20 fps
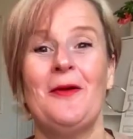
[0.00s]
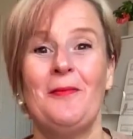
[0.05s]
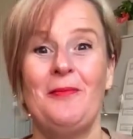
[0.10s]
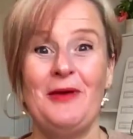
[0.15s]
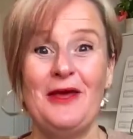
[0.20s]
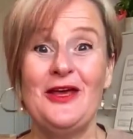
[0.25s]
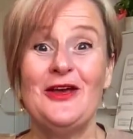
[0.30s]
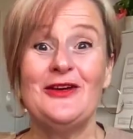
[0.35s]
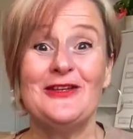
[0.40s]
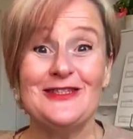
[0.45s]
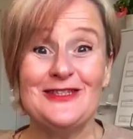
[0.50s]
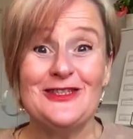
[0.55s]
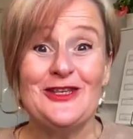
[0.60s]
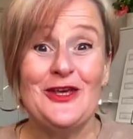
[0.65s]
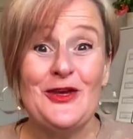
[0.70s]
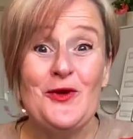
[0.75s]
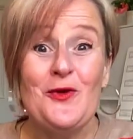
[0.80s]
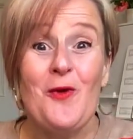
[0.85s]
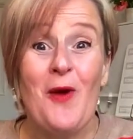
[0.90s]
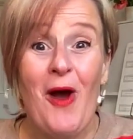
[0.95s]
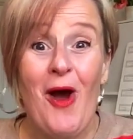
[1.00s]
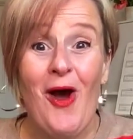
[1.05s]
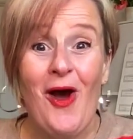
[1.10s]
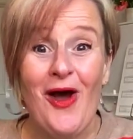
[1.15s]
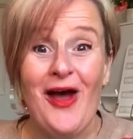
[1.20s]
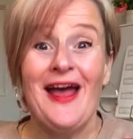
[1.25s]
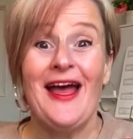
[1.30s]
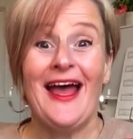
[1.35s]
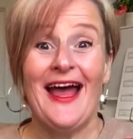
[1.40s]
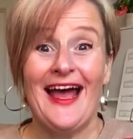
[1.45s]
because you
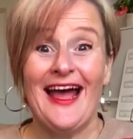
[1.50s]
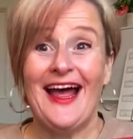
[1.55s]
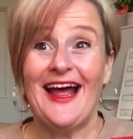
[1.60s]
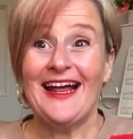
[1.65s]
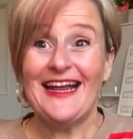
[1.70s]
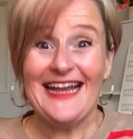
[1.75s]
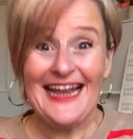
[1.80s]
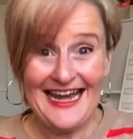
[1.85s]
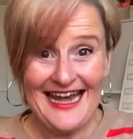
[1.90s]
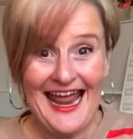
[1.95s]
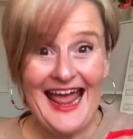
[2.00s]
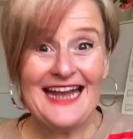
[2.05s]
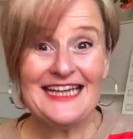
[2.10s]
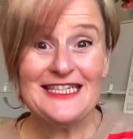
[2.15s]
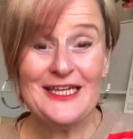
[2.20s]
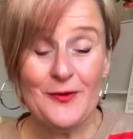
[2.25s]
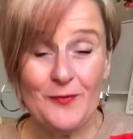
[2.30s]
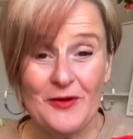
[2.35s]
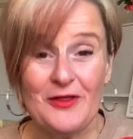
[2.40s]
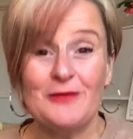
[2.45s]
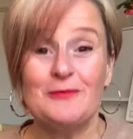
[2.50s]
are connecting with